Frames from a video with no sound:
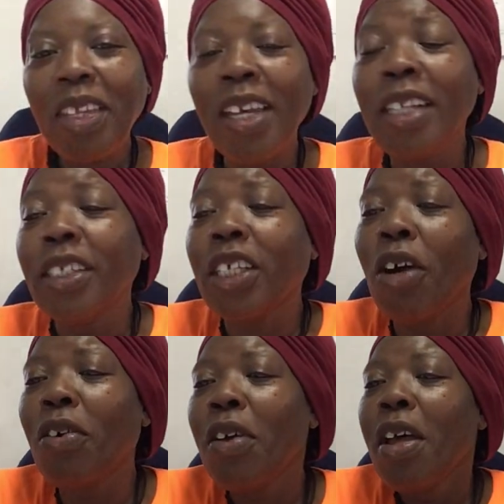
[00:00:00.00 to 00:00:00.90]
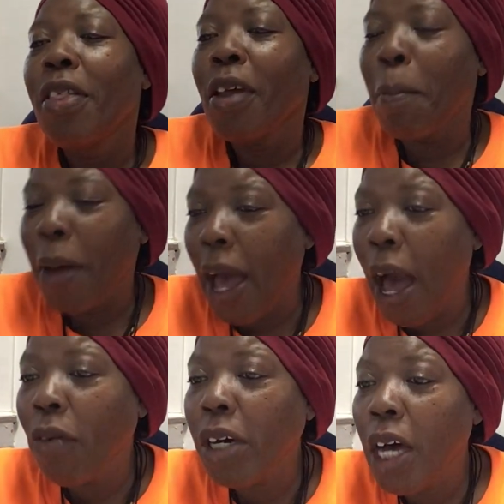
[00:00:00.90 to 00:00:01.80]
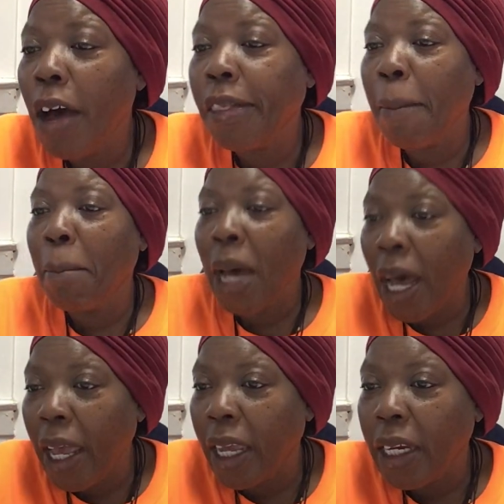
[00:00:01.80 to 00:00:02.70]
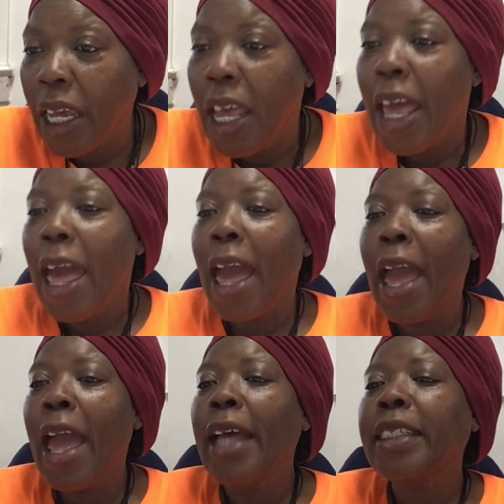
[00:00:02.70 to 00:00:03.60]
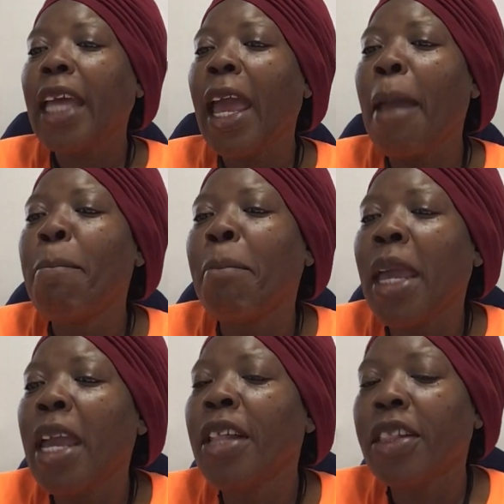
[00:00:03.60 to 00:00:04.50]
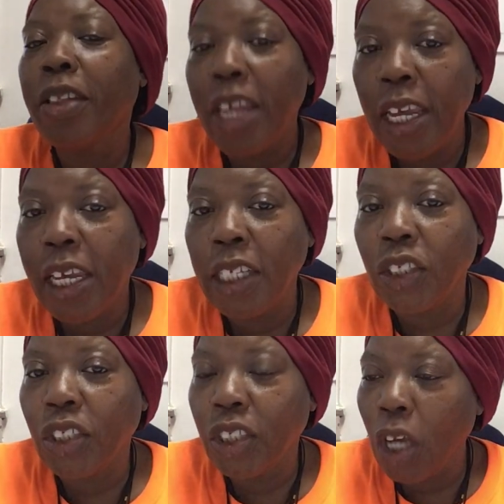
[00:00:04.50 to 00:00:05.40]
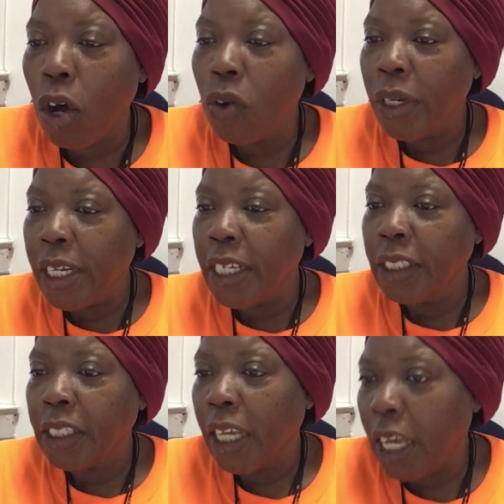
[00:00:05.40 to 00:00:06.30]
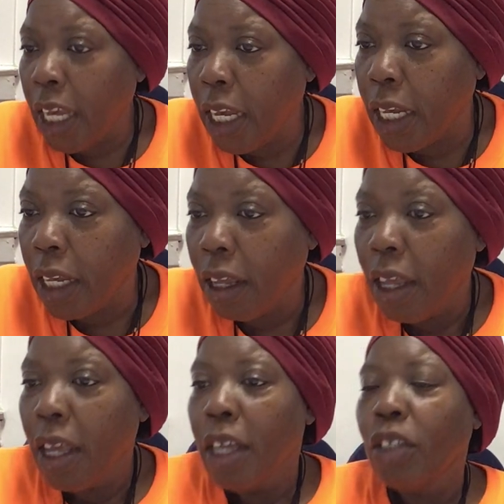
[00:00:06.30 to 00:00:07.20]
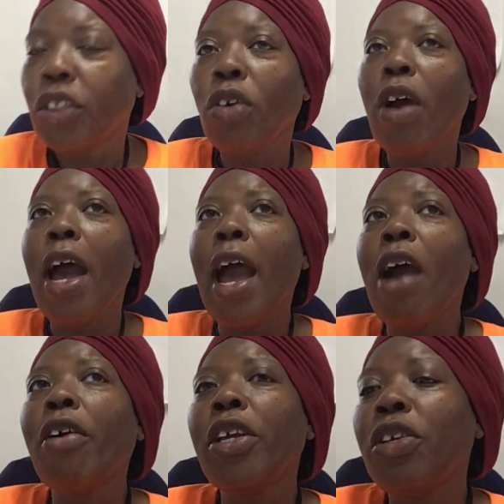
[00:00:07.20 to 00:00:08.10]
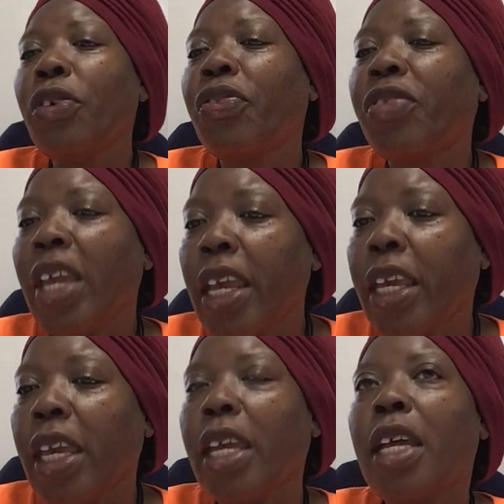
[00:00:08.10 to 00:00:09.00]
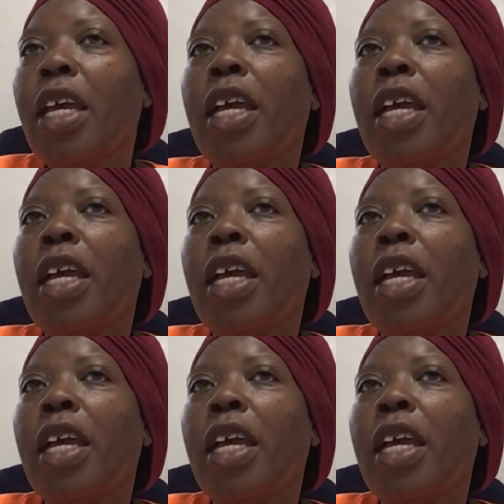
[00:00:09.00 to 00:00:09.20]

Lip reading: And so the power of the mind, as a man thinketh, so is he. So how are you thinking?